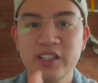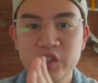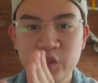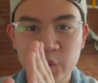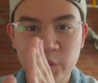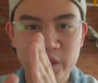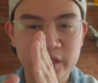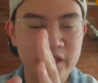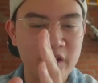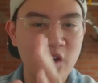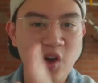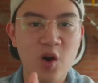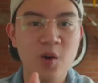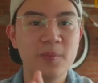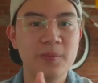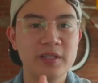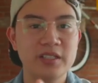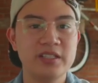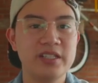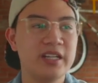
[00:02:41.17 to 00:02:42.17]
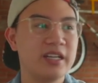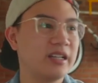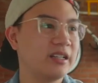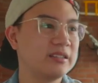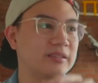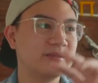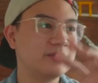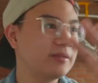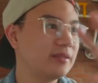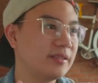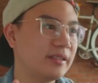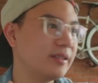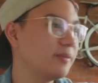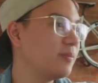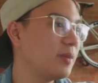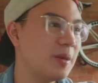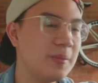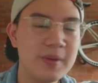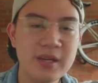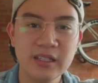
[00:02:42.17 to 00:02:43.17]
toward accomplishing
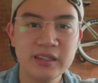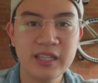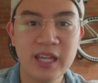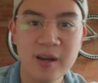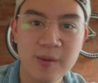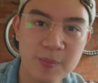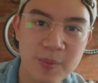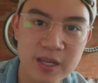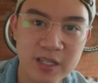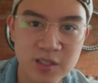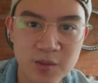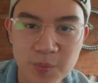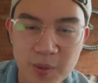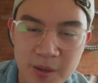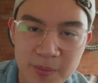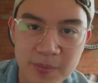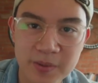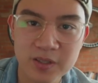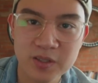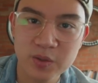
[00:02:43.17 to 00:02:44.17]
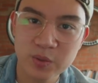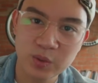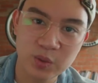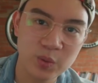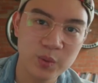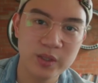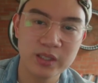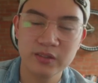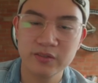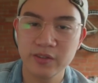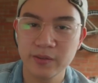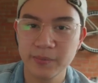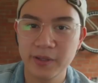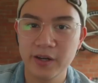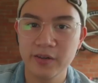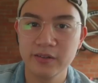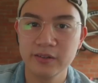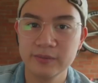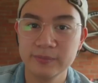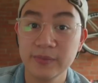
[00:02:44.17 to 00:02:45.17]
maybe a 10-page paper due 2 weeks from
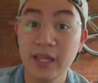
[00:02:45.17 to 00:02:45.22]
now.